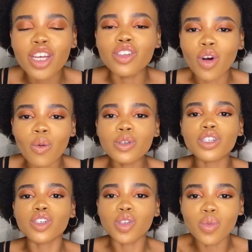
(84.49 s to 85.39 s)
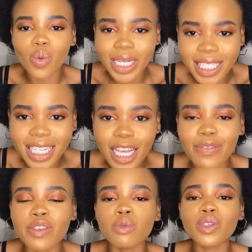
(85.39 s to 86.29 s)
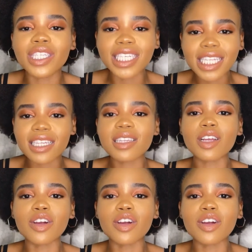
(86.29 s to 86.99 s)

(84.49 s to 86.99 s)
Don't do it. If you see this